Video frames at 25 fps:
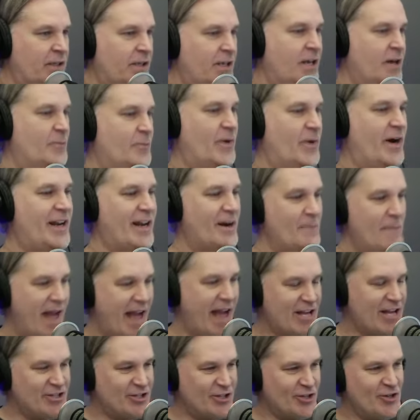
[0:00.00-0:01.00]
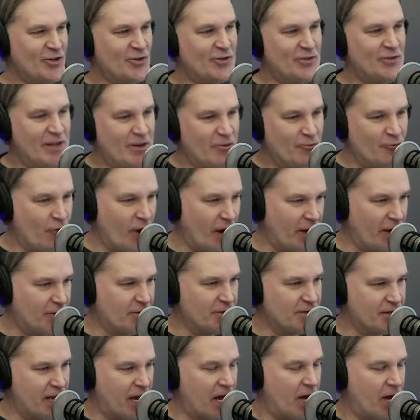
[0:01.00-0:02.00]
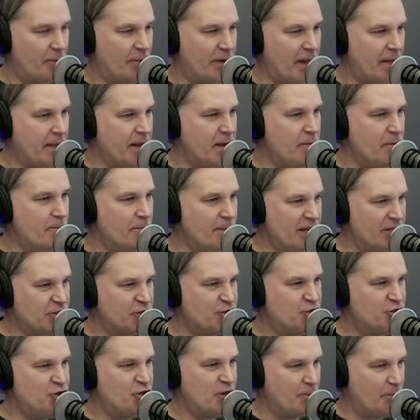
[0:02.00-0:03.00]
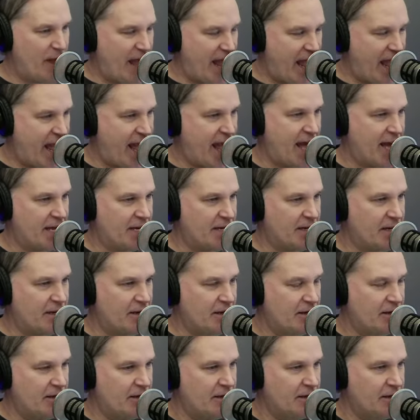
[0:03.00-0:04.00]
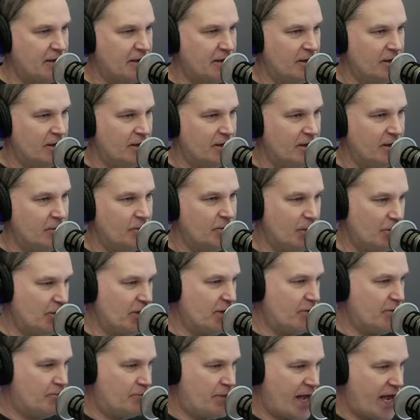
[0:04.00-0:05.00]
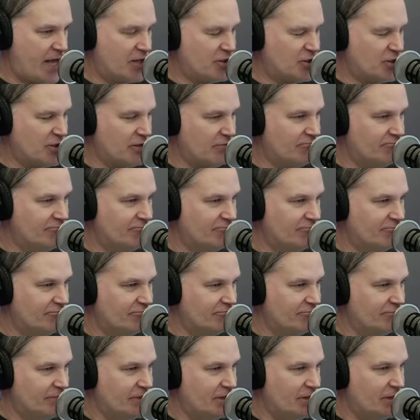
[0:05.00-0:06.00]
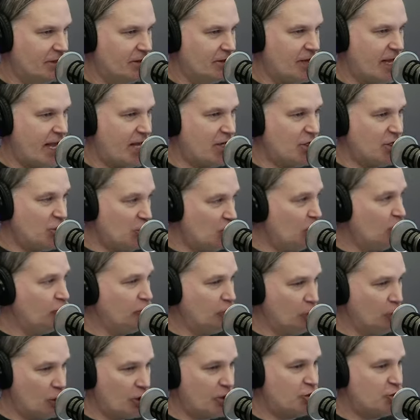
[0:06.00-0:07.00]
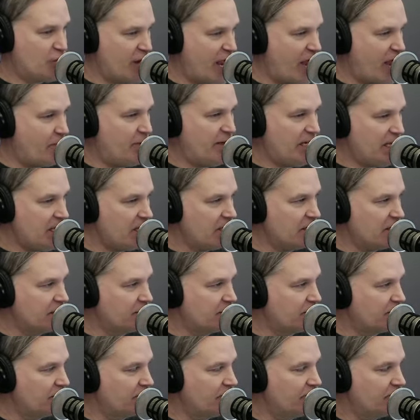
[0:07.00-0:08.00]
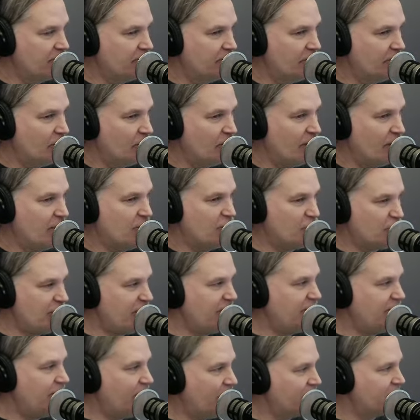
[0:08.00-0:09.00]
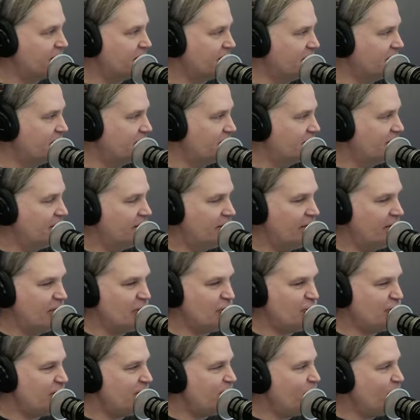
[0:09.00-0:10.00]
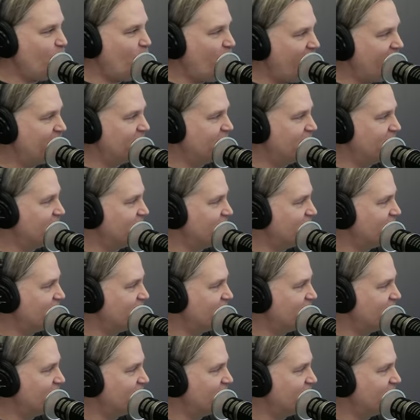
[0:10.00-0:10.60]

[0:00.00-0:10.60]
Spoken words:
But imagine you're the runners-up in the Miss Japan beauty pageant. And you look Japanese. And she doesn't. And she wins.